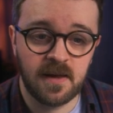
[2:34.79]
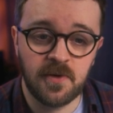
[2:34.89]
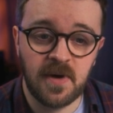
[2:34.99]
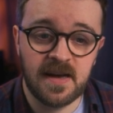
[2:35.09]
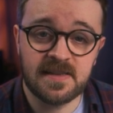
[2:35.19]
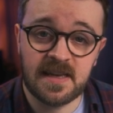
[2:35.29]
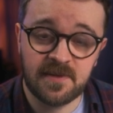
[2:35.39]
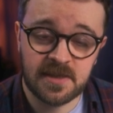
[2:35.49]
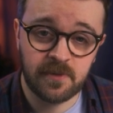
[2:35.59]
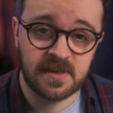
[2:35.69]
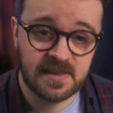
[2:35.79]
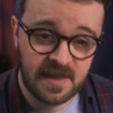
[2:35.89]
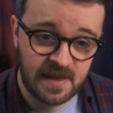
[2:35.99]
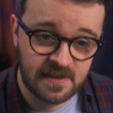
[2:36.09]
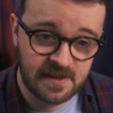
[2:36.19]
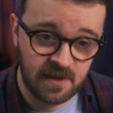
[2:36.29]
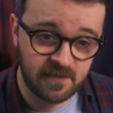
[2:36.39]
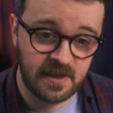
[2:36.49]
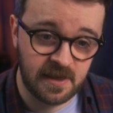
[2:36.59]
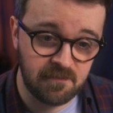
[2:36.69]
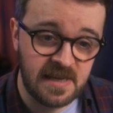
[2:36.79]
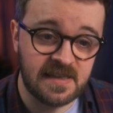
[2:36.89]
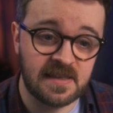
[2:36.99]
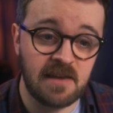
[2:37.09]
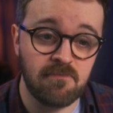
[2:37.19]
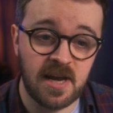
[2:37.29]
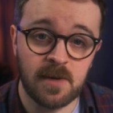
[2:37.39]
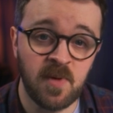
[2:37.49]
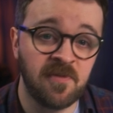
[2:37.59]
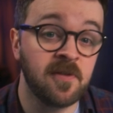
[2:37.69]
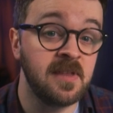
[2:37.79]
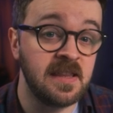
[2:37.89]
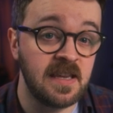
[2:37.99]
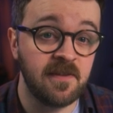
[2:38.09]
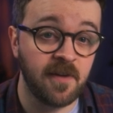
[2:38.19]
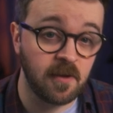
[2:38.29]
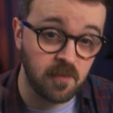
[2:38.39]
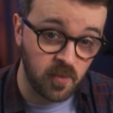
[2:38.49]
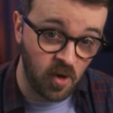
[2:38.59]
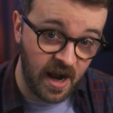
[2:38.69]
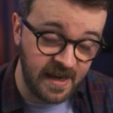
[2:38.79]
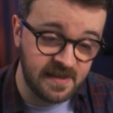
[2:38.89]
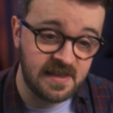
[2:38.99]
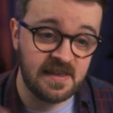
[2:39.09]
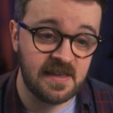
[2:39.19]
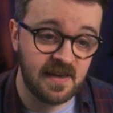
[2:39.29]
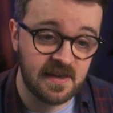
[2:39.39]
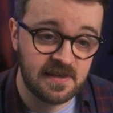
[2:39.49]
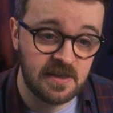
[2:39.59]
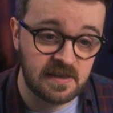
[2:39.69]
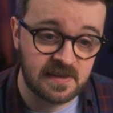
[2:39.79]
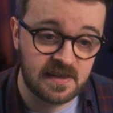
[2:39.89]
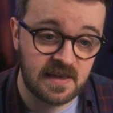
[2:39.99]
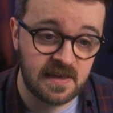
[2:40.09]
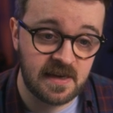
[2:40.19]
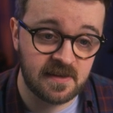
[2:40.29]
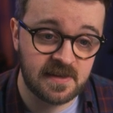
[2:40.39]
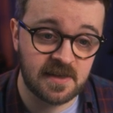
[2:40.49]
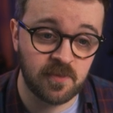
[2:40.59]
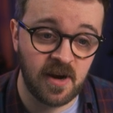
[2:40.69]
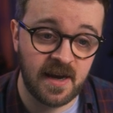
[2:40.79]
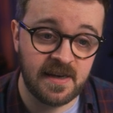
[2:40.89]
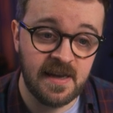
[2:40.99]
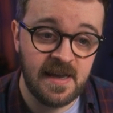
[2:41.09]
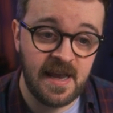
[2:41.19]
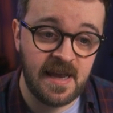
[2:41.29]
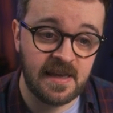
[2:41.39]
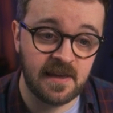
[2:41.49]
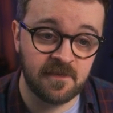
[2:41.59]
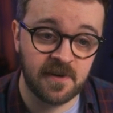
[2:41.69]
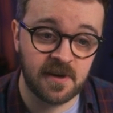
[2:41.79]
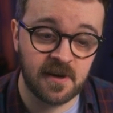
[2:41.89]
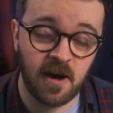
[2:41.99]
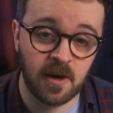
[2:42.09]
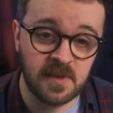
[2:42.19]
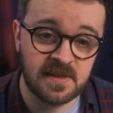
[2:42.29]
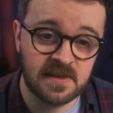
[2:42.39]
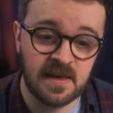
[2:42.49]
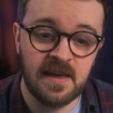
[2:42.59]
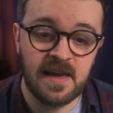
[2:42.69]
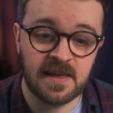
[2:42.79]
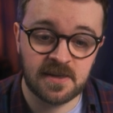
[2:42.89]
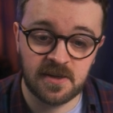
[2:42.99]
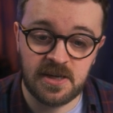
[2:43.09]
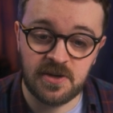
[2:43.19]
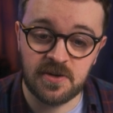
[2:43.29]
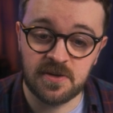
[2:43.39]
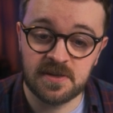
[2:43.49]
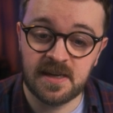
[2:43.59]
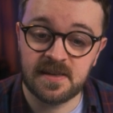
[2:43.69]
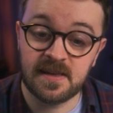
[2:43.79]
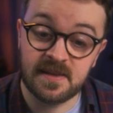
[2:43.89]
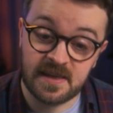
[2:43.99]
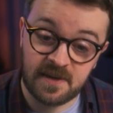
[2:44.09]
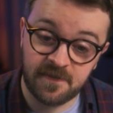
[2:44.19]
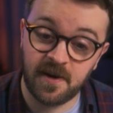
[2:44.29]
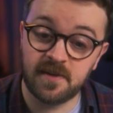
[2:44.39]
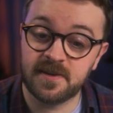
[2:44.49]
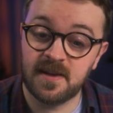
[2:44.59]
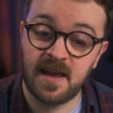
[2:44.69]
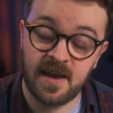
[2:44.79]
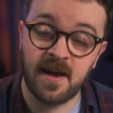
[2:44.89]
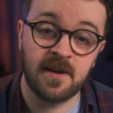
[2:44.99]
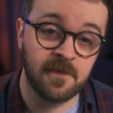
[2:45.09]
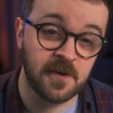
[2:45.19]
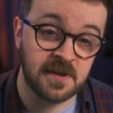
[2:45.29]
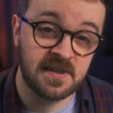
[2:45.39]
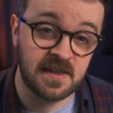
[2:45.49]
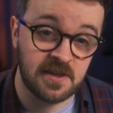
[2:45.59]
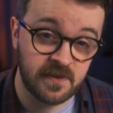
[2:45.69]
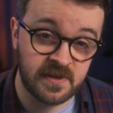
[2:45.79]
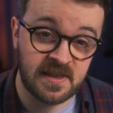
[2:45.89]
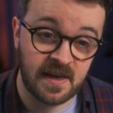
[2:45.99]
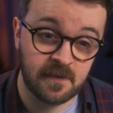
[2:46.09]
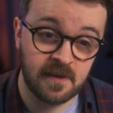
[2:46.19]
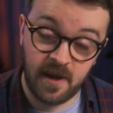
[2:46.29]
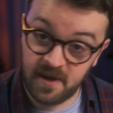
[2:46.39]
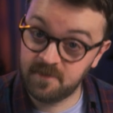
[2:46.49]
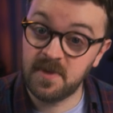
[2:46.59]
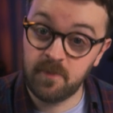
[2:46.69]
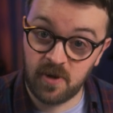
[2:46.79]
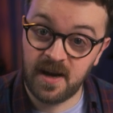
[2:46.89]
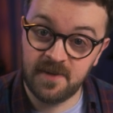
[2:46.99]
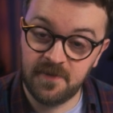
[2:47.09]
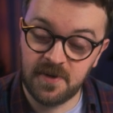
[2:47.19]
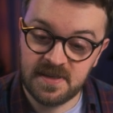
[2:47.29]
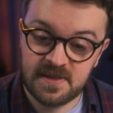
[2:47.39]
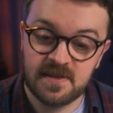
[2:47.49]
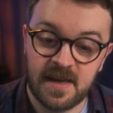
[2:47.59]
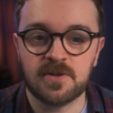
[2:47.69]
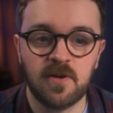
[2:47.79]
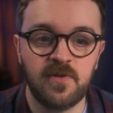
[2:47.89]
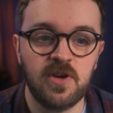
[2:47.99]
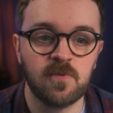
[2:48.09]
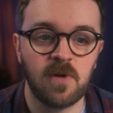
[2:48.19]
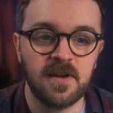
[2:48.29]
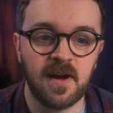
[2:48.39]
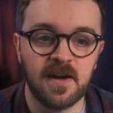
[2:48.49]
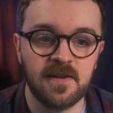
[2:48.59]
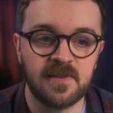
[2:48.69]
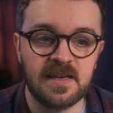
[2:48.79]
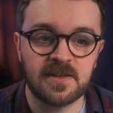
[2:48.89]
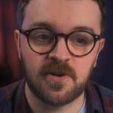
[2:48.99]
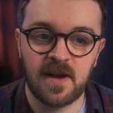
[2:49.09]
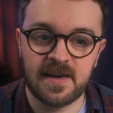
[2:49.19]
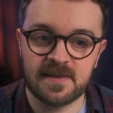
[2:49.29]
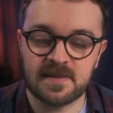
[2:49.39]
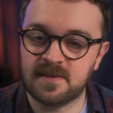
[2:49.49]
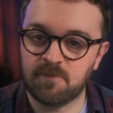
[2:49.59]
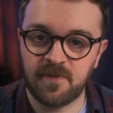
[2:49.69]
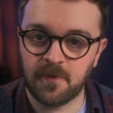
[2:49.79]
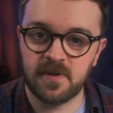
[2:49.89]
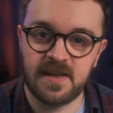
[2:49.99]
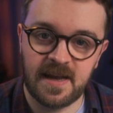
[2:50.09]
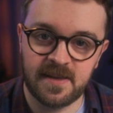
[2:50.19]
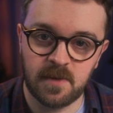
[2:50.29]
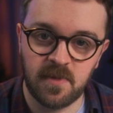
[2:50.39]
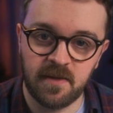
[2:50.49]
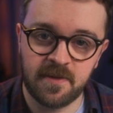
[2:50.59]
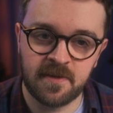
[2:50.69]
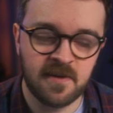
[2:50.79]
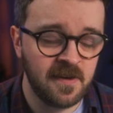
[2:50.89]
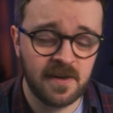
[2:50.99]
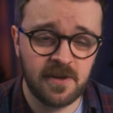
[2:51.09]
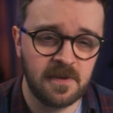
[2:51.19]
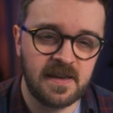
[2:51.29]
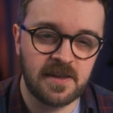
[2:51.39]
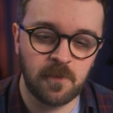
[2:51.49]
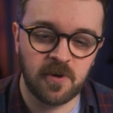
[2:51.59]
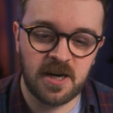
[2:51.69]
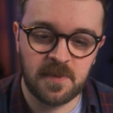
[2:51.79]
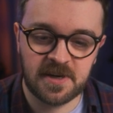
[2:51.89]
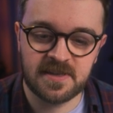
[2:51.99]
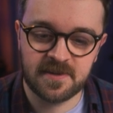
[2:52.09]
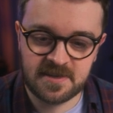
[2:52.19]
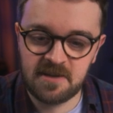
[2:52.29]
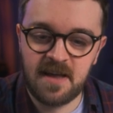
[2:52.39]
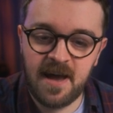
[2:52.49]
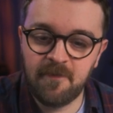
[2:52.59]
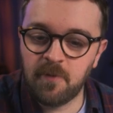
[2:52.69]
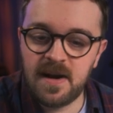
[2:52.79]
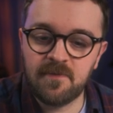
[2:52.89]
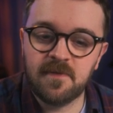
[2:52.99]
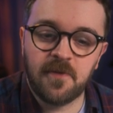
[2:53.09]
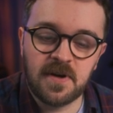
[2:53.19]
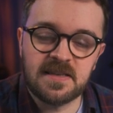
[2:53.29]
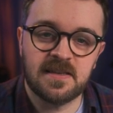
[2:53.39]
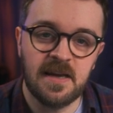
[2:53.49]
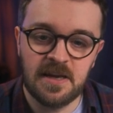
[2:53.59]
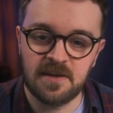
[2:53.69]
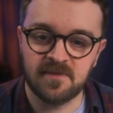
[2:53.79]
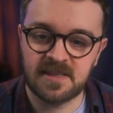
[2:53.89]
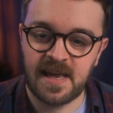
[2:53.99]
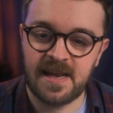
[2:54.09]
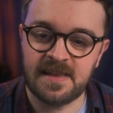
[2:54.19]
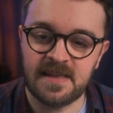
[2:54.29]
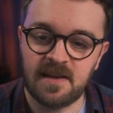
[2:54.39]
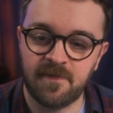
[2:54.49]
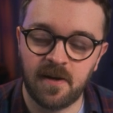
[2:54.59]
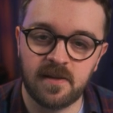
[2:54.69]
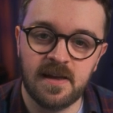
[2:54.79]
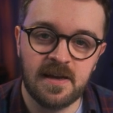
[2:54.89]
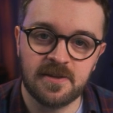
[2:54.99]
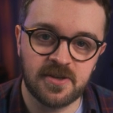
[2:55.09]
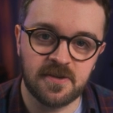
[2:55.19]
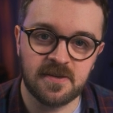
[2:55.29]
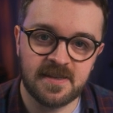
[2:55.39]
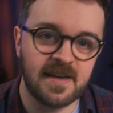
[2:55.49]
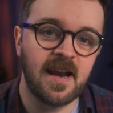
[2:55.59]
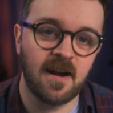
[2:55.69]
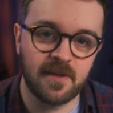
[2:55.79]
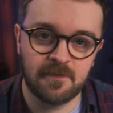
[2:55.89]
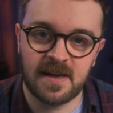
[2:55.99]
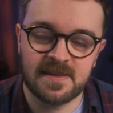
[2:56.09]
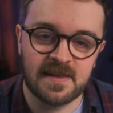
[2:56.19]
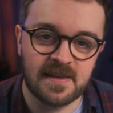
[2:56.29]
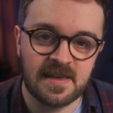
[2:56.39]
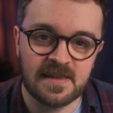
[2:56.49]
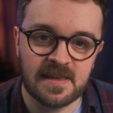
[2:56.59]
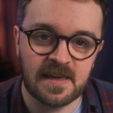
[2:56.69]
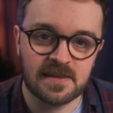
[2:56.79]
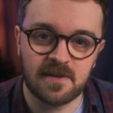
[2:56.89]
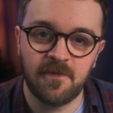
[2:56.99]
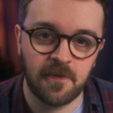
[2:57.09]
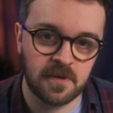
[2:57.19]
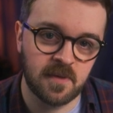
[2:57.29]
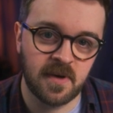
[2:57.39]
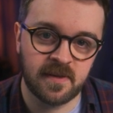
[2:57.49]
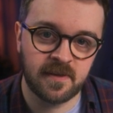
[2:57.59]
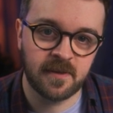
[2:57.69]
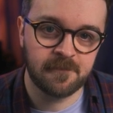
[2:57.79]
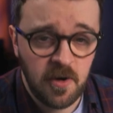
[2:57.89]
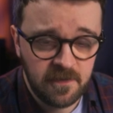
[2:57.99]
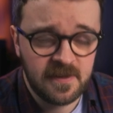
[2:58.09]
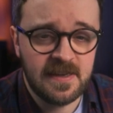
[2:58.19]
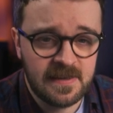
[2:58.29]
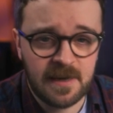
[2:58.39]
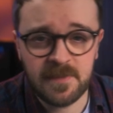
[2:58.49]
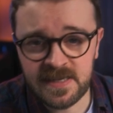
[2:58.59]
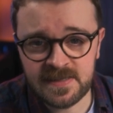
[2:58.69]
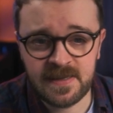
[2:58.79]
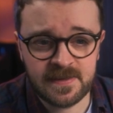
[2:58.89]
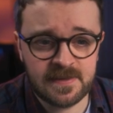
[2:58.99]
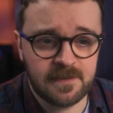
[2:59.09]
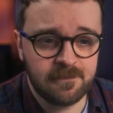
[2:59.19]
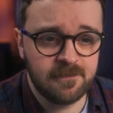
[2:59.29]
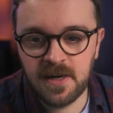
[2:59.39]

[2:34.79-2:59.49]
Otherwise, if someone sends something that meets the minimum for the default Brian TTS, you can see it here, it says Brian in inverted commas, it's going to use the default AI voice that you've set, not the Brian voice. So if you run out of these credits before the end of the month, you don't need to worry because you'll still have whatever voice you've set in default to take care of the rest of the TTS for the month. Hopefully that makes sense.